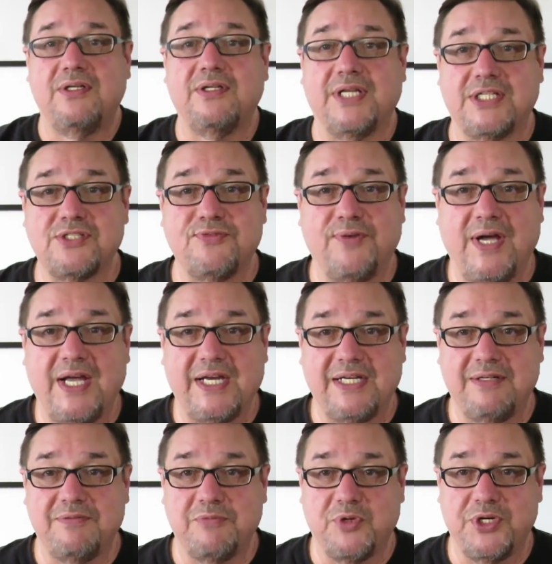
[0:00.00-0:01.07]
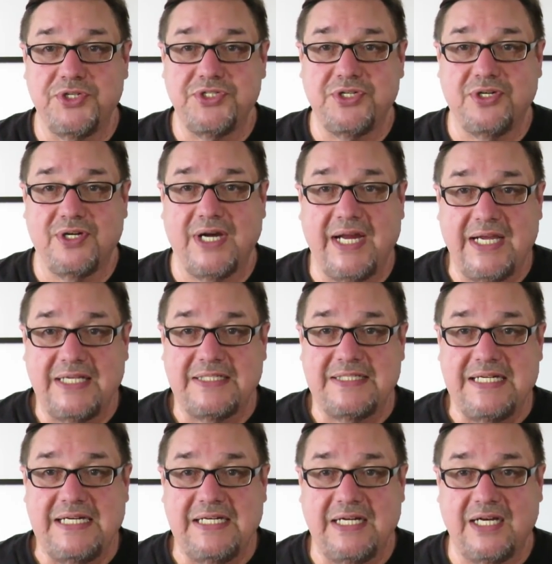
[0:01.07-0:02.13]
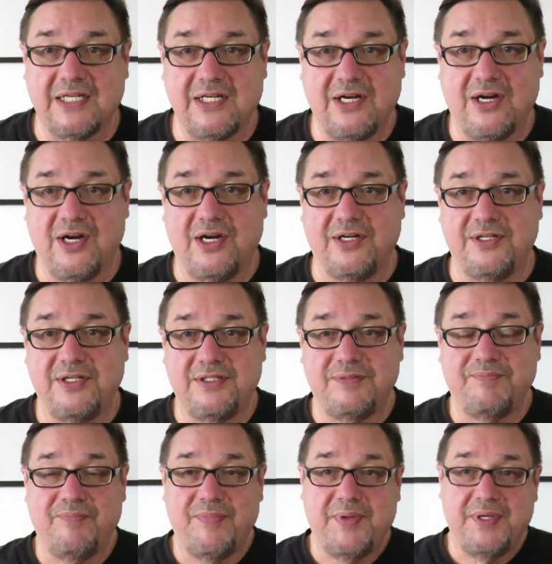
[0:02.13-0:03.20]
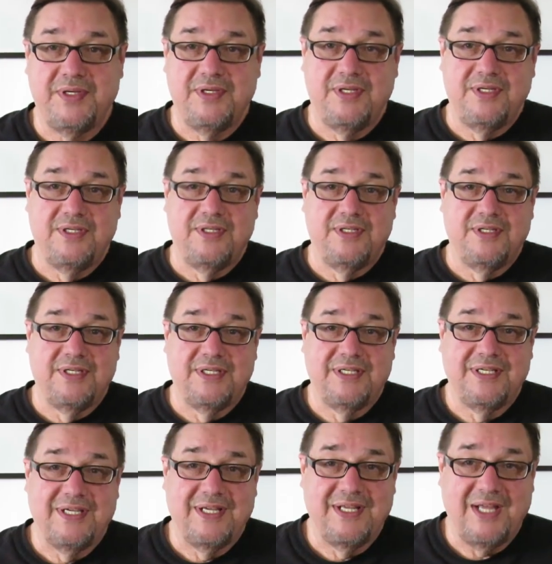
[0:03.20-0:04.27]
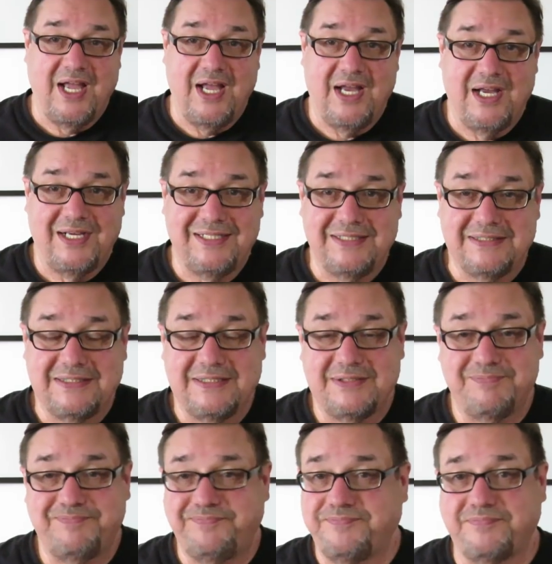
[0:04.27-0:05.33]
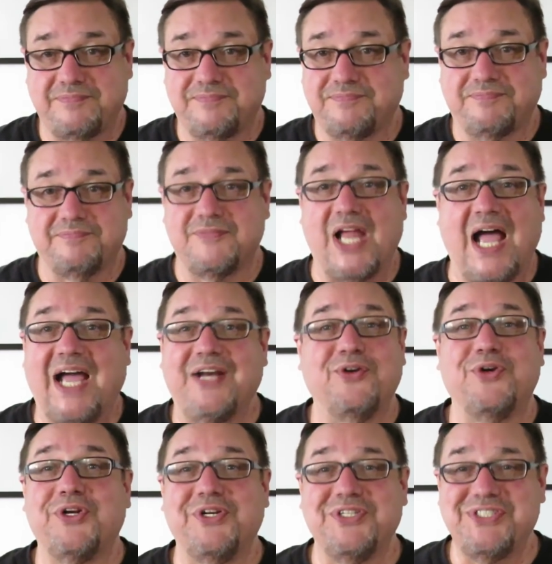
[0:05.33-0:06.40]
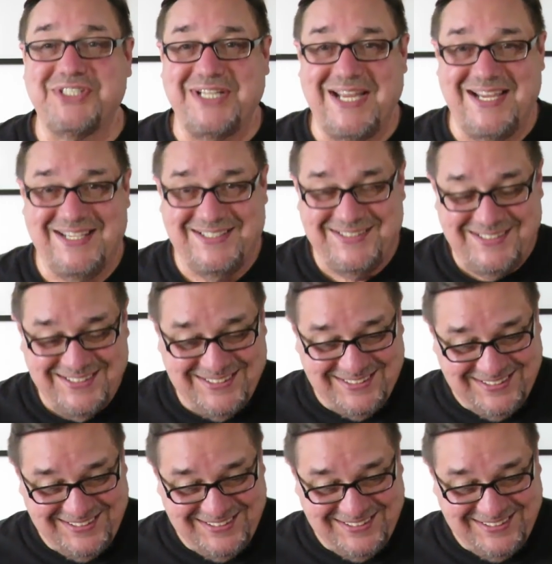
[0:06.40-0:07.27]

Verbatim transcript: That's fine, where's your Andina card? Uh, I don't understand.